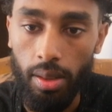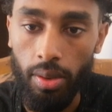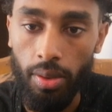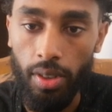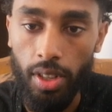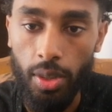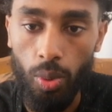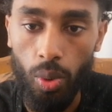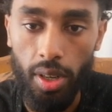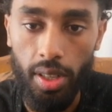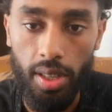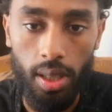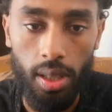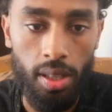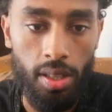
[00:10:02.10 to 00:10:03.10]
reverse
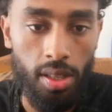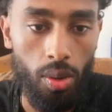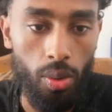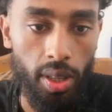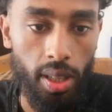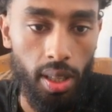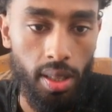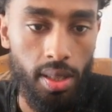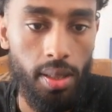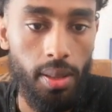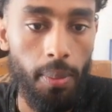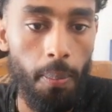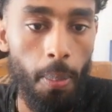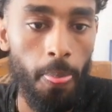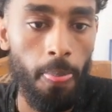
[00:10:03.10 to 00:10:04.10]
proxy is doing is
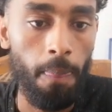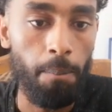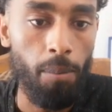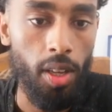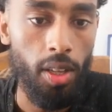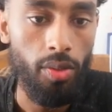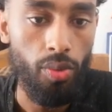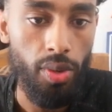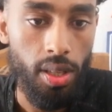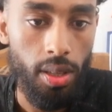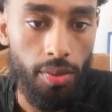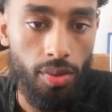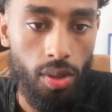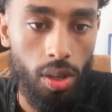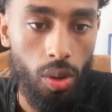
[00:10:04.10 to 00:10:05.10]
it
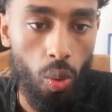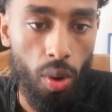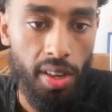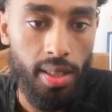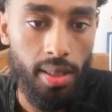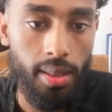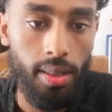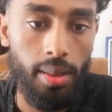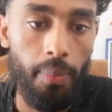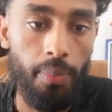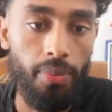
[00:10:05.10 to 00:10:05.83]
receives a request,